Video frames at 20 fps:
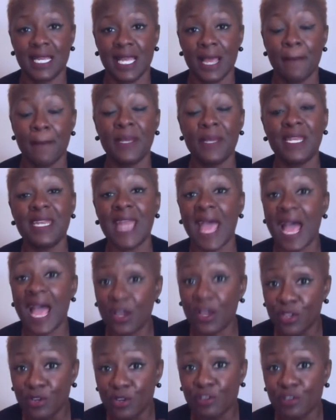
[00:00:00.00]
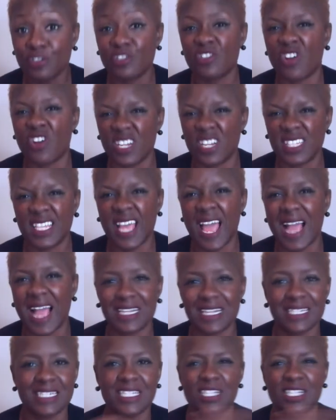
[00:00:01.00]
but now you're starting to
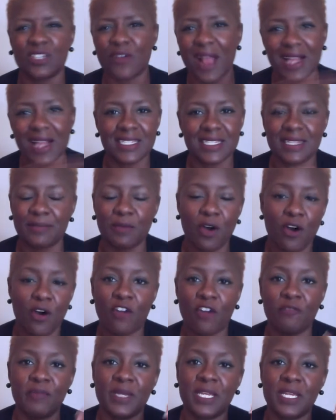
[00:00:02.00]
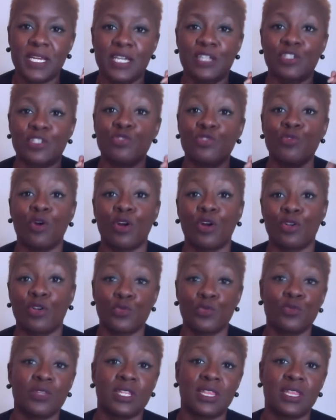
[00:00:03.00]
actually scratch them off because you are
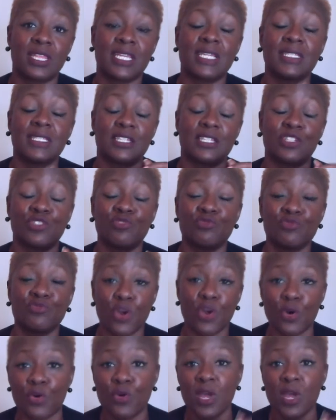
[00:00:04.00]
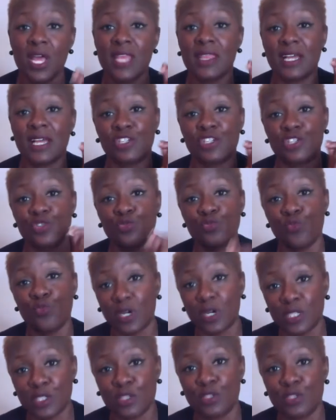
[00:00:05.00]
doing the things that you know that you
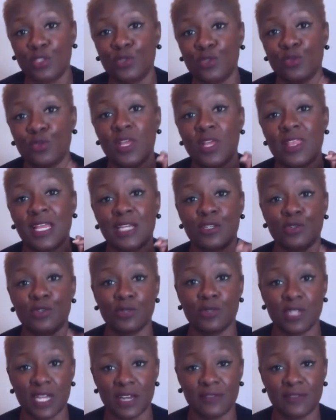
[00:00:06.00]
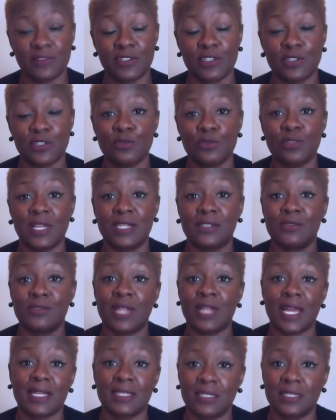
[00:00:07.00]
want to do, that you love to do, that
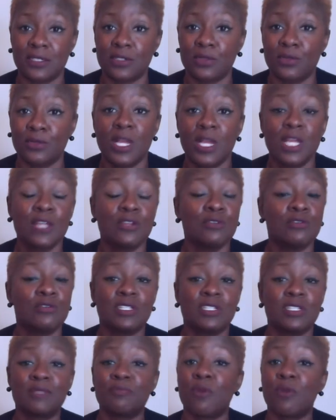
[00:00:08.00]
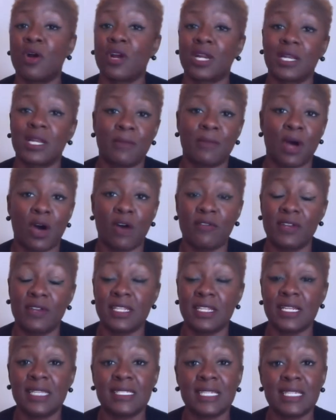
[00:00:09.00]
you like to do. You just marking them off. And
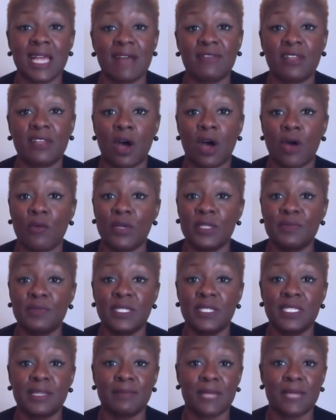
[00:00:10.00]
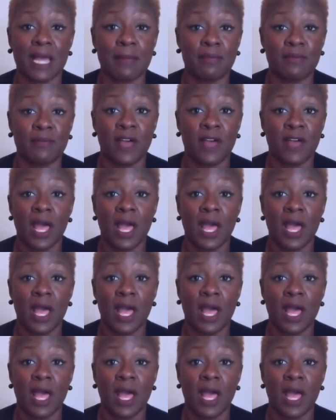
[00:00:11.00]
it doesn't have to always be some type of